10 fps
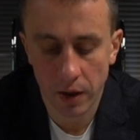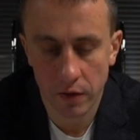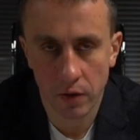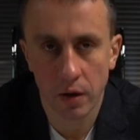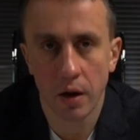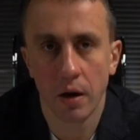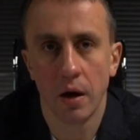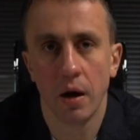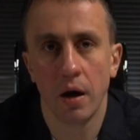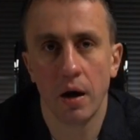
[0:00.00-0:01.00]
So
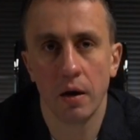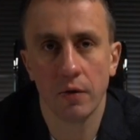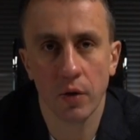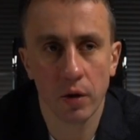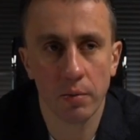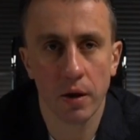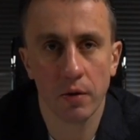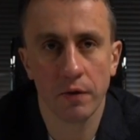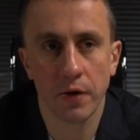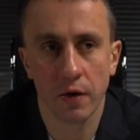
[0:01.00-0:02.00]
I'll talk
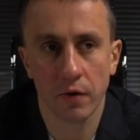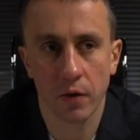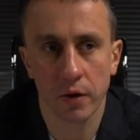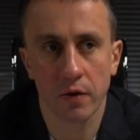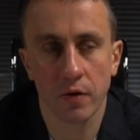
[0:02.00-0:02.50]
about fiat tokens.